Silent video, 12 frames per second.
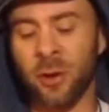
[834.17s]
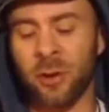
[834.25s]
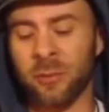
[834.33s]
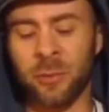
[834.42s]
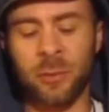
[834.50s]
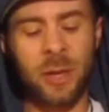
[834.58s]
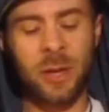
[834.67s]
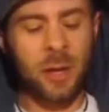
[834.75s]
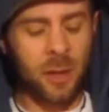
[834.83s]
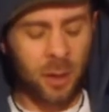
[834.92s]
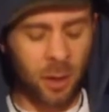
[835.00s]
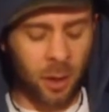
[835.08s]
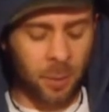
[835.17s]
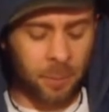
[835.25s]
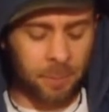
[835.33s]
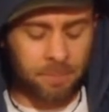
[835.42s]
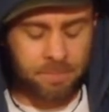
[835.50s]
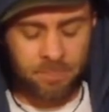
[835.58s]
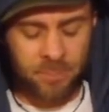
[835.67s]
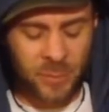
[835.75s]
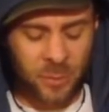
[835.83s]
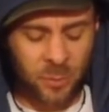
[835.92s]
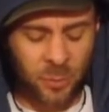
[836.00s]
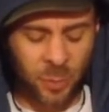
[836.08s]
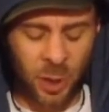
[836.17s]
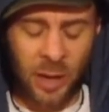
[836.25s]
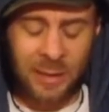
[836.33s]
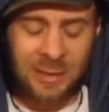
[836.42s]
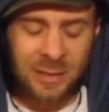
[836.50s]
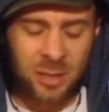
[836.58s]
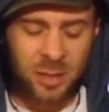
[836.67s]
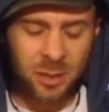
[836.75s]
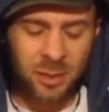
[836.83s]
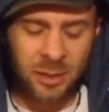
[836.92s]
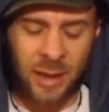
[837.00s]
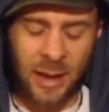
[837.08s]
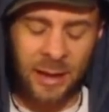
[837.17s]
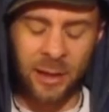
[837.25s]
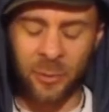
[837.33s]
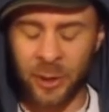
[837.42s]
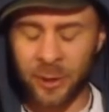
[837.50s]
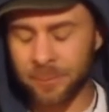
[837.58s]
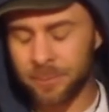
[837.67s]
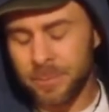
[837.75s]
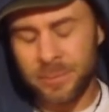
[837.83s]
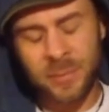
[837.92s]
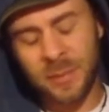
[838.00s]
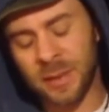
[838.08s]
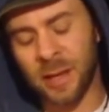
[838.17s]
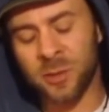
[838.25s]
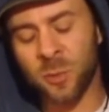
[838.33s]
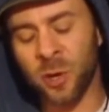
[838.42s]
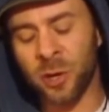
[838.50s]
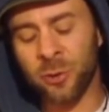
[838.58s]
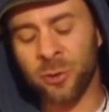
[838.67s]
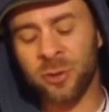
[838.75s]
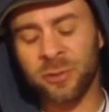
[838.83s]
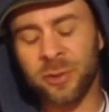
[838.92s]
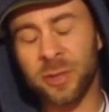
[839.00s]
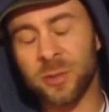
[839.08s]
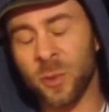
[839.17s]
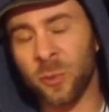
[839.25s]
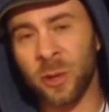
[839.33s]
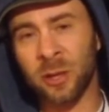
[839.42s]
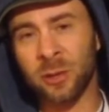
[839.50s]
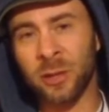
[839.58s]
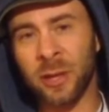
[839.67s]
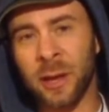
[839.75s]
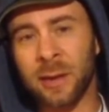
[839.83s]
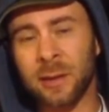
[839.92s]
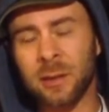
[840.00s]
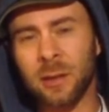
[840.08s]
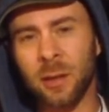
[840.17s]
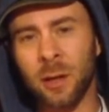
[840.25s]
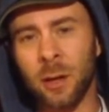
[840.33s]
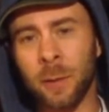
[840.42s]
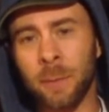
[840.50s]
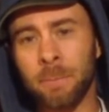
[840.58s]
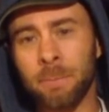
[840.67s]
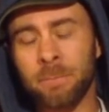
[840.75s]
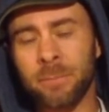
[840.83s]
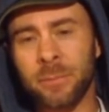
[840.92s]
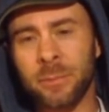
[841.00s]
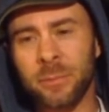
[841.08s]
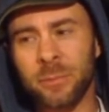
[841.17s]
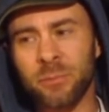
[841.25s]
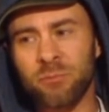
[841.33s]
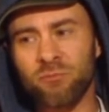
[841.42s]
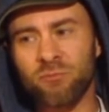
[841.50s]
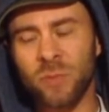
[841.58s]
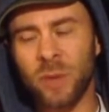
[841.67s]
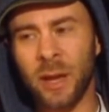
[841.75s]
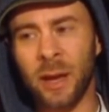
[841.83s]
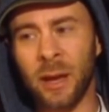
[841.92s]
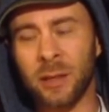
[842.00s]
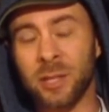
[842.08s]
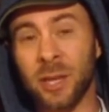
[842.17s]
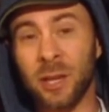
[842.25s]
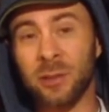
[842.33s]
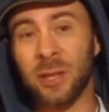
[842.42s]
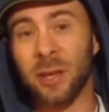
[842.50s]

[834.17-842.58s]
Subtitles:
about all of them. But yeah, anyway, that's one groove. It's one way to look at it. And check